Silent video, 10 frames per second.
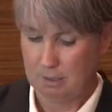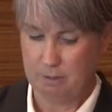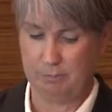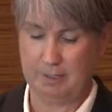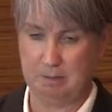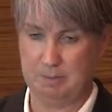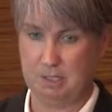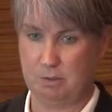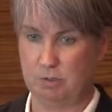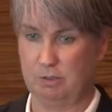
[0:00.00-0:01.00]
The
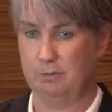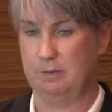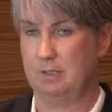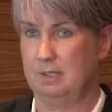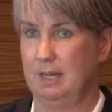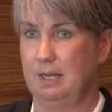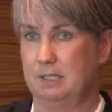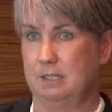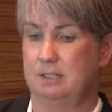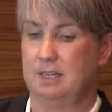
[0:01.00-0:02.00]
fundamental difference
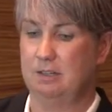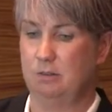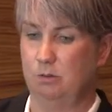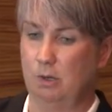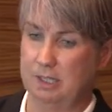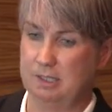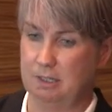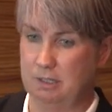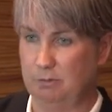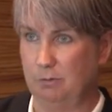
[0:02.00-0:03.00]
that Daniel
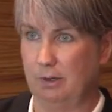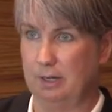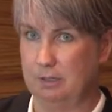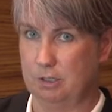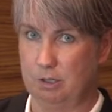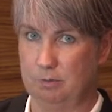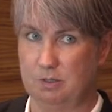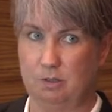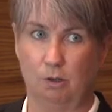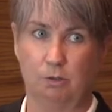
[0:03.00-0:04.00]
identified
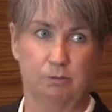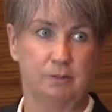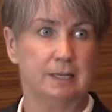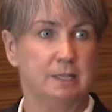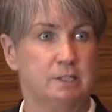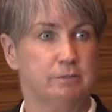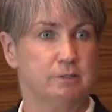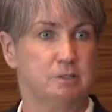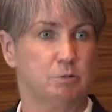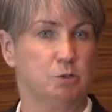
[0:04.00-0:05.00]
terms of
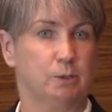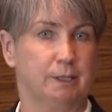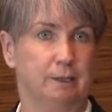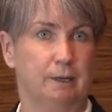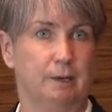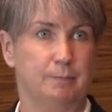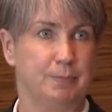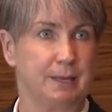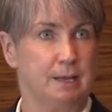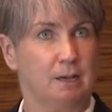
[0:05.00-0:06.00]
difference between um,
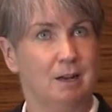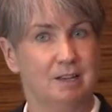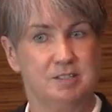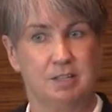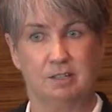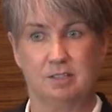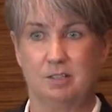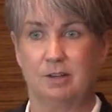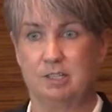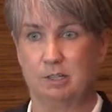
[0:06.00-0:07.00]
classic
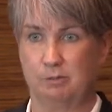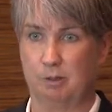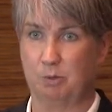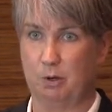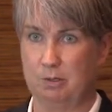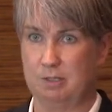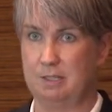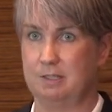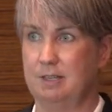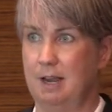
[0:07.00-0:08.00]
scientific
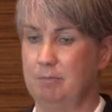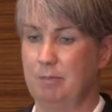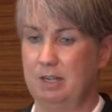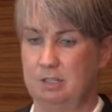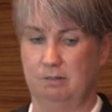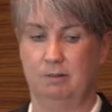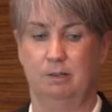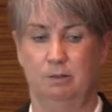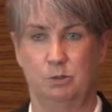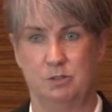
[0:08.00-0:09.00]
process and
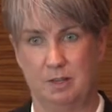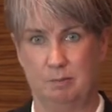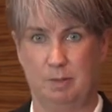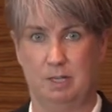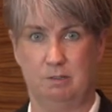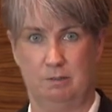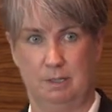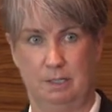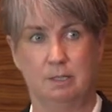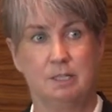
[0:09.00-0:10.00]
Mātauranga was that
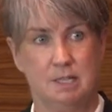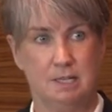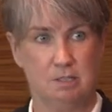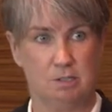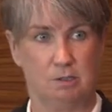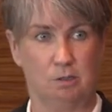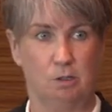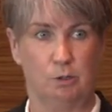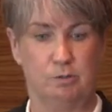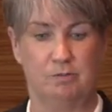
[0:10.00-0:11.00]
Mātauranga tends to
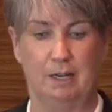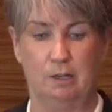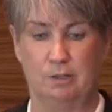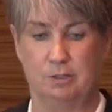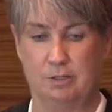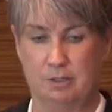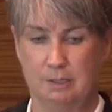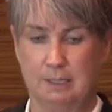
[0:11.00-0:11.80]
include values.